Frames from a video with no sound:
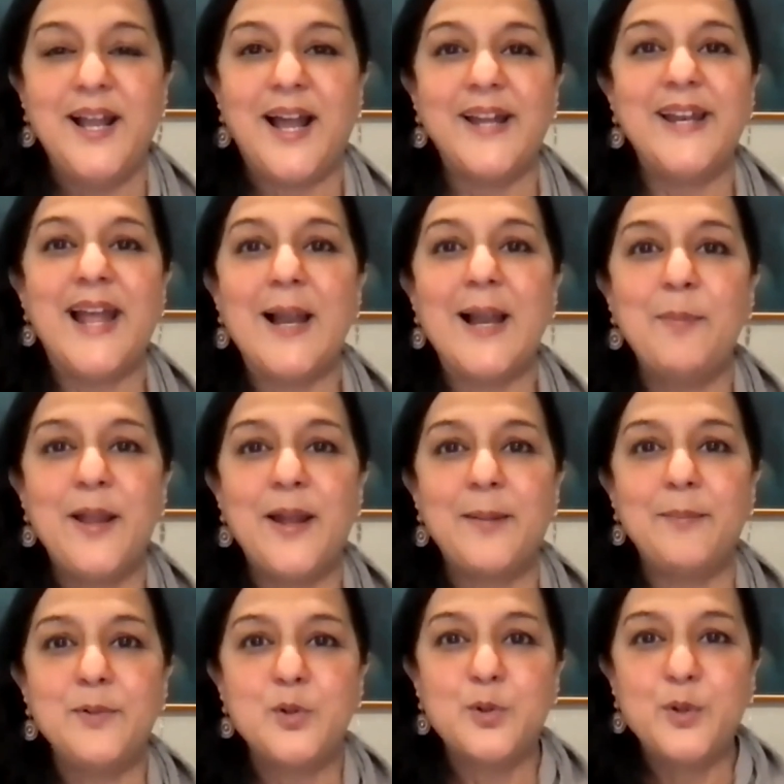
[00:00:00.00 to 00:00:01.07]
and help
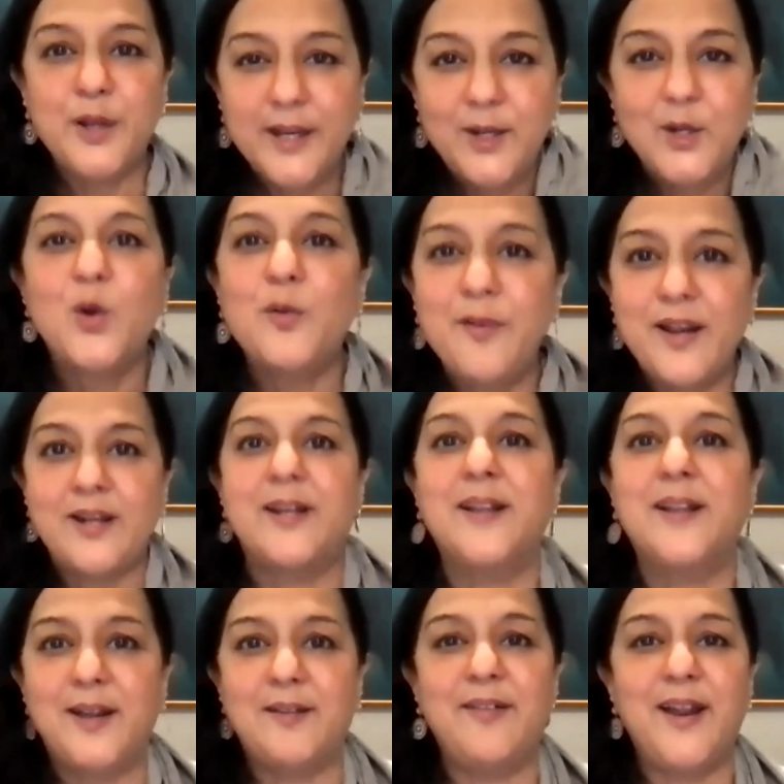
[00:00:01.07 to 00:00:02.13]
them to innovate
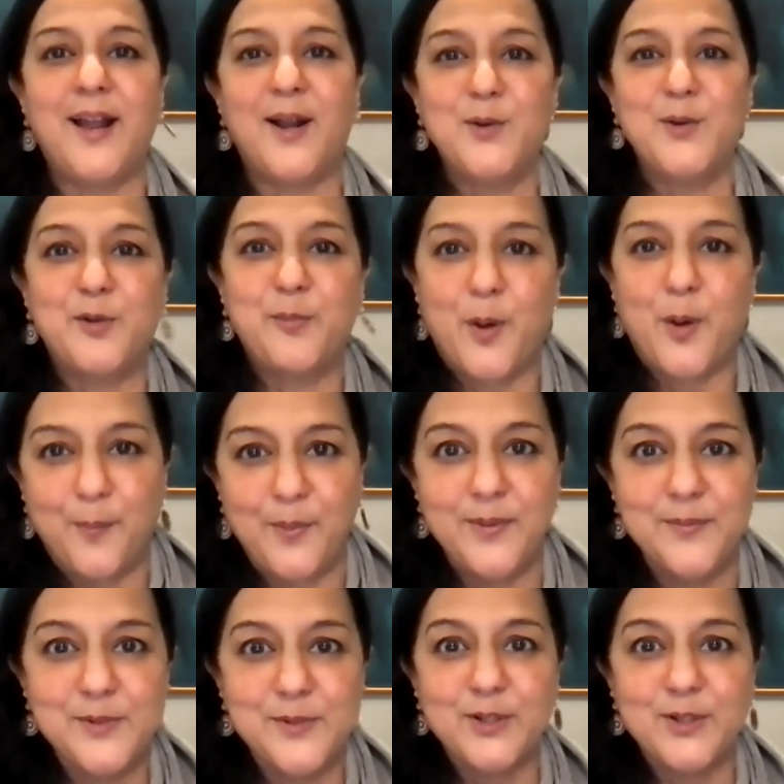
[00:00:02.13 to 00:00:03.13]
their way out of problems.